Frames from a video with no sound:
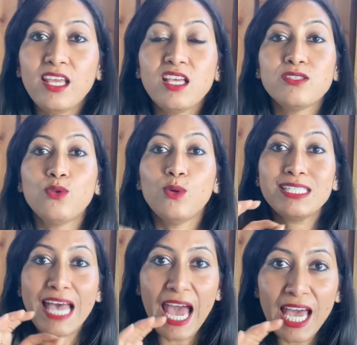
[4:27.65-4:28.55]
is those
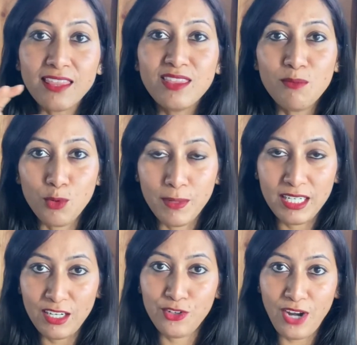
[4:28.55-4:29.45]
at the moment
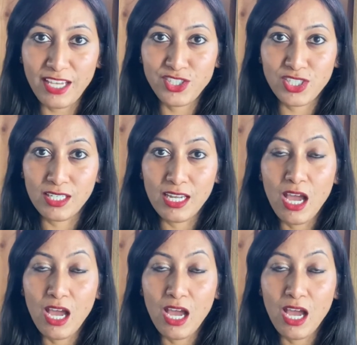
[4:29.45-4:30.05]
interaction.